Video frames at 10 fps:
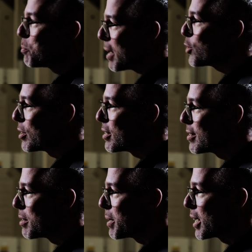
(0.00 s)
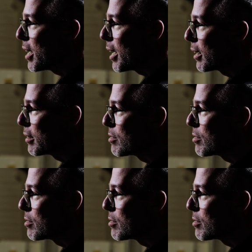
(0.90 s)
You mentioned this in the beginning.